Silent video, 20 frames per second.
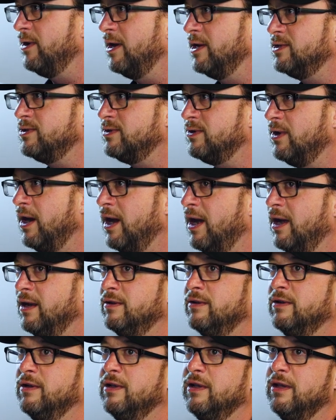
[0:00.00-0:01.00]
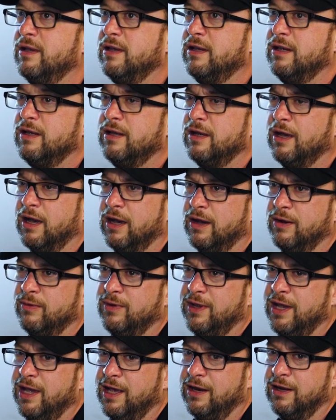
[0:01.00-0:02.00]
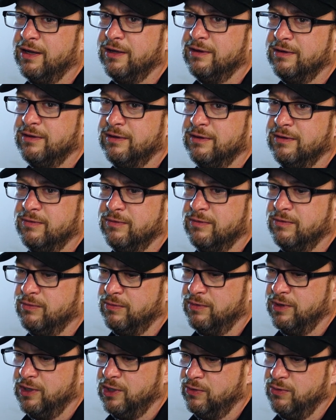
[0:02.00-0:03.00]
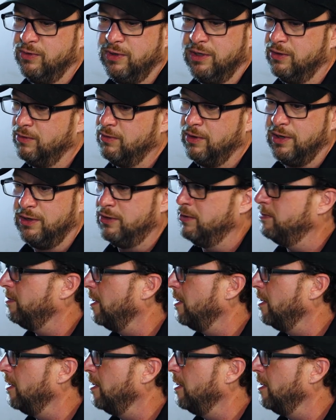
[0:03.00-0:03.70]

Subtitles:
restaurant, we knew we either wanted to do